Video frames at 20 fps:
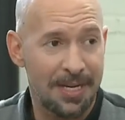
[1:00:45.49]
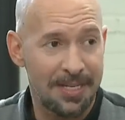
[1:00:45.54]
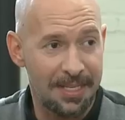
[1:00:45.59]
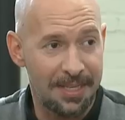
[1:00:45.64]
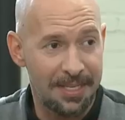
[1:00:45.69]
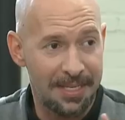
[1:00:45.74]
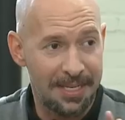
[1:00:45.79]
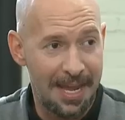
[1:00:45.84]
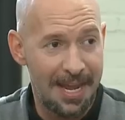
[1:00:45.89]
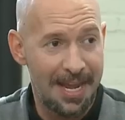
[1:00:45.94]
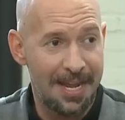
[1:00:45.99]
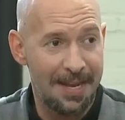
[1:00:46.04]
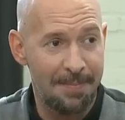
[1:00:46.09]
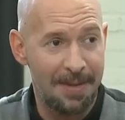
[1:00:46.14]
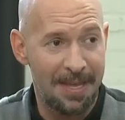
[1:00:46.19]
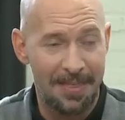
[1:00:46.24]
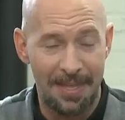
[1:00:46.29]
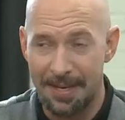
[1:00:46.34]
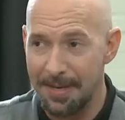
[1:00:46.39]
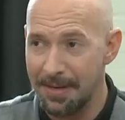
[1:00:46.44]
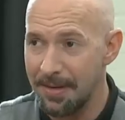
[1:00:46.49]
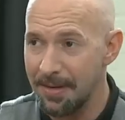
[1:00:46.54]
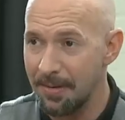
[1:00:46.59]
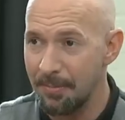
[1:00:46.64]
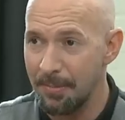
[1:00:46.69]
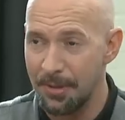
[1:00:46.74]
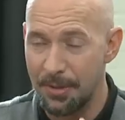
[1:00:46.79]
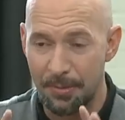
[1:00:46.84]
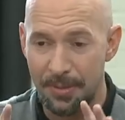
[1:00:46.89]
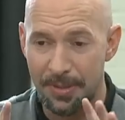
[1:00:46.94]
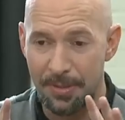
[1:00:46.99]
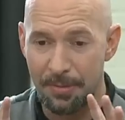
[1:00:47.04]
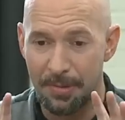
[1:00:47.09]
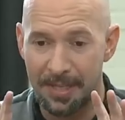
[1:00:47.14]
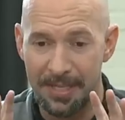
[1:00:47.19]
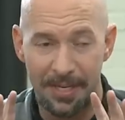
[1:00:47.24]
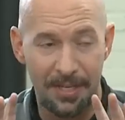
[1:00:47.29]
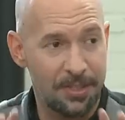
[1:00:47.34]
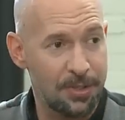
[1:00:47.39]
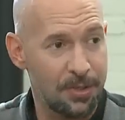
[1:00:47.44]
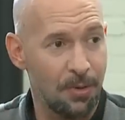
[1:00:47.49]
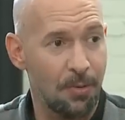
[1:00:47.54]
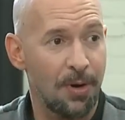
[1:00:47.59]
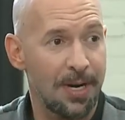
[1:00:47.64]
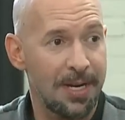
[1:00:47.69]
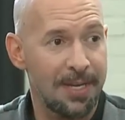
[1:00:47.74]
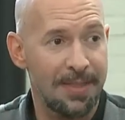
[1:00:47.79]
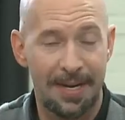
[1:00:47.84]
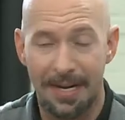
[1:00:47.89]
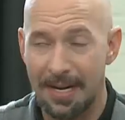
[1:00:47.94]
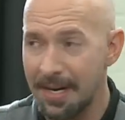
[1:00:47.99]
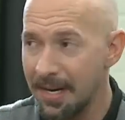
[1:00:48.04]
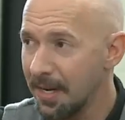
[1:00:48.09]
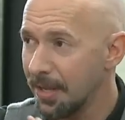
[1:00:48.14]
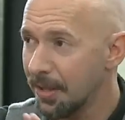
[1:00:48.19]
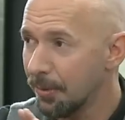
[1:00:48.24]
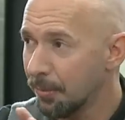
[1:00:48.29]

I did the game, and then which was really a story, and then yeah.